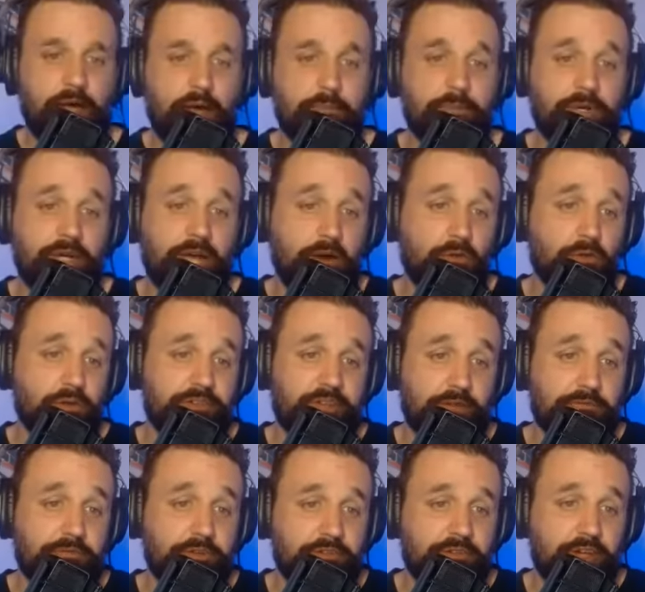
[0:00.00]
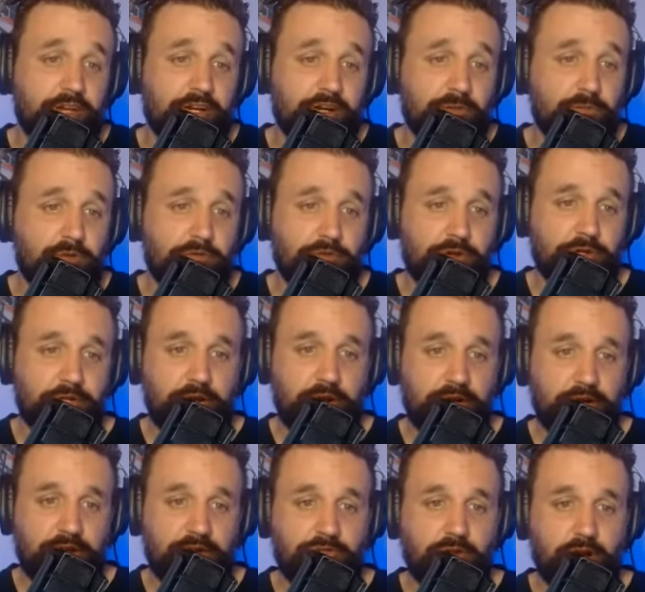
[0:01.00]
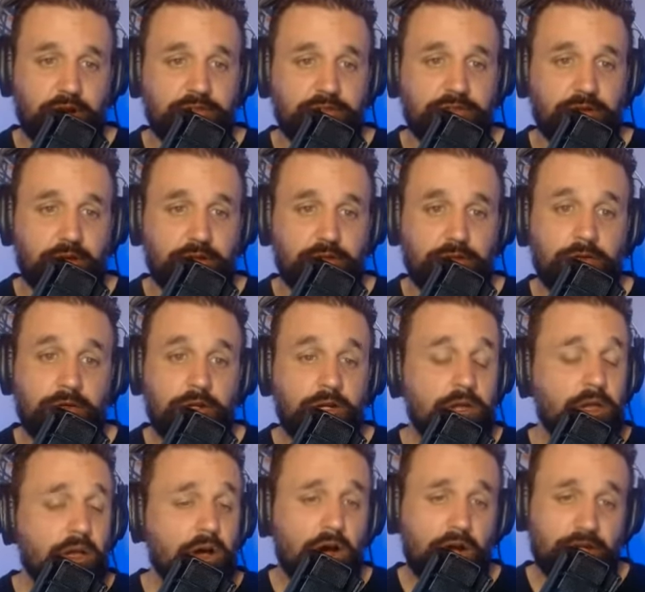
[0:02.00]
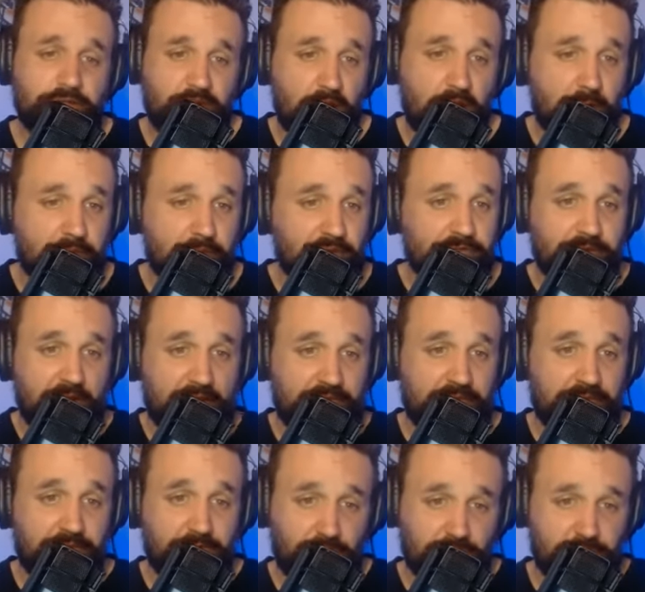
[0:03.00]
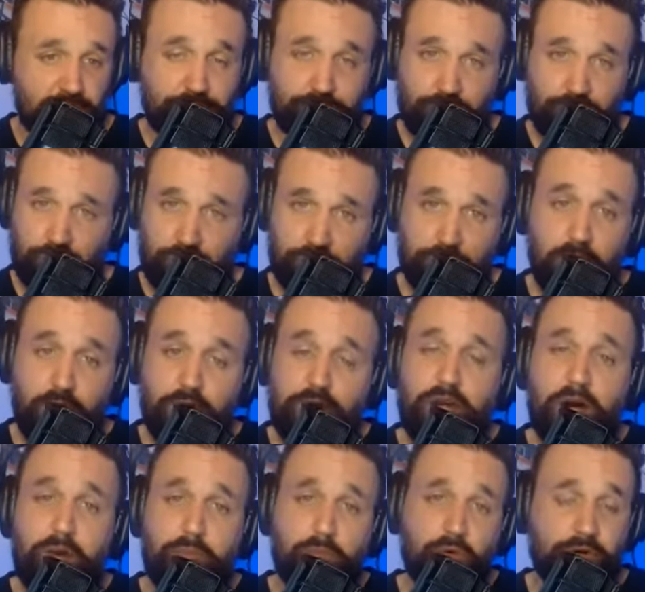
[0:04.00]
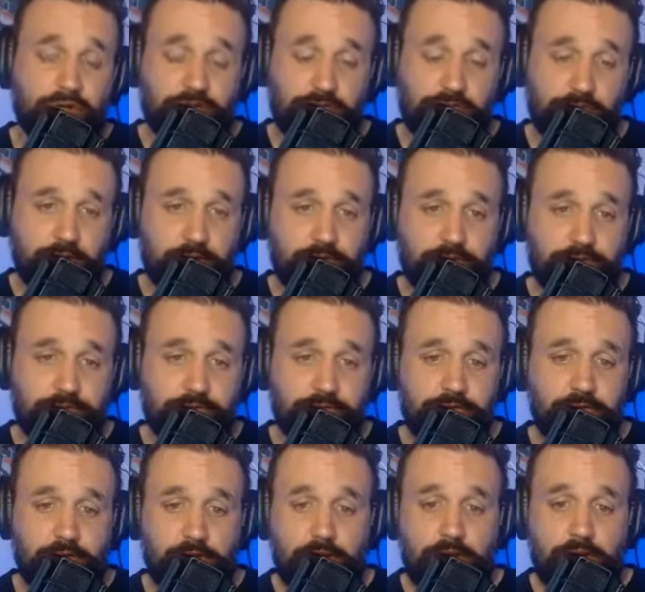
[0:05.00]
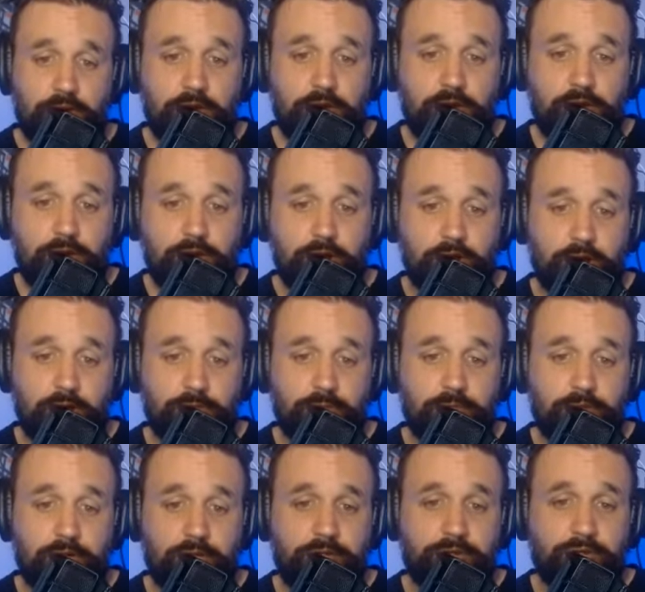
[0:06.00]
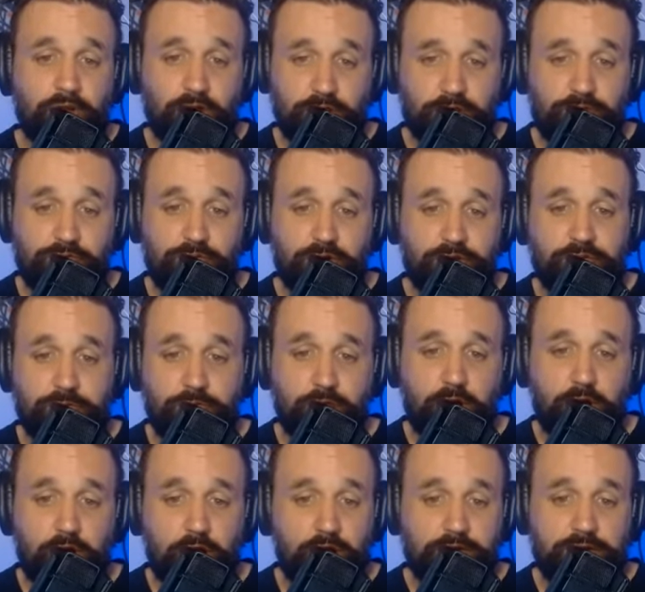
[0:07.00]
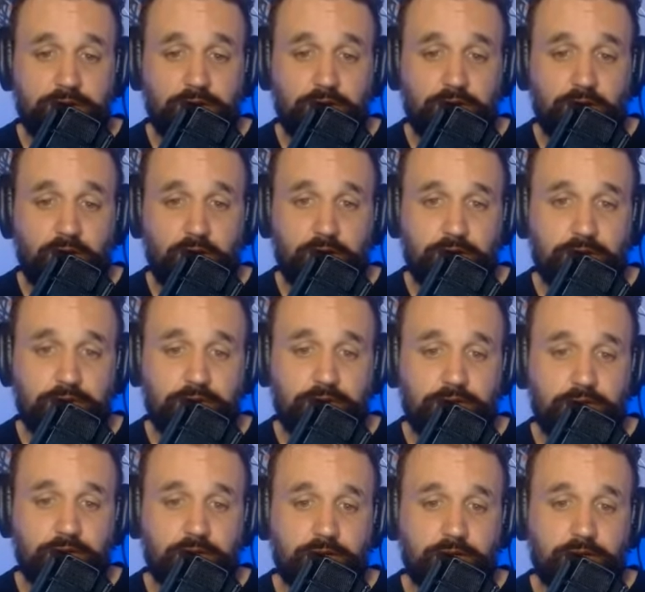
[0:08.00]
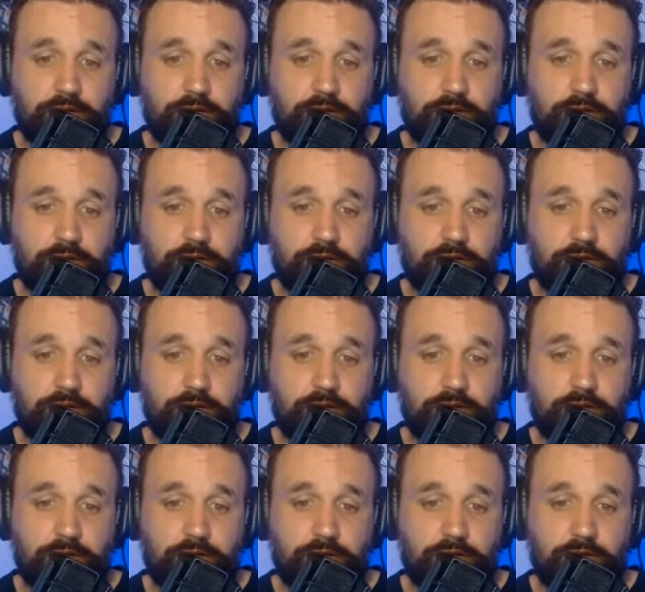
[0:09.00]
mean, I would definitely take him over a guy like Ryan Tannehill. On top of the fact that they're going to throw the ball a lot more in the Raiders, they're going to run the ball all day long in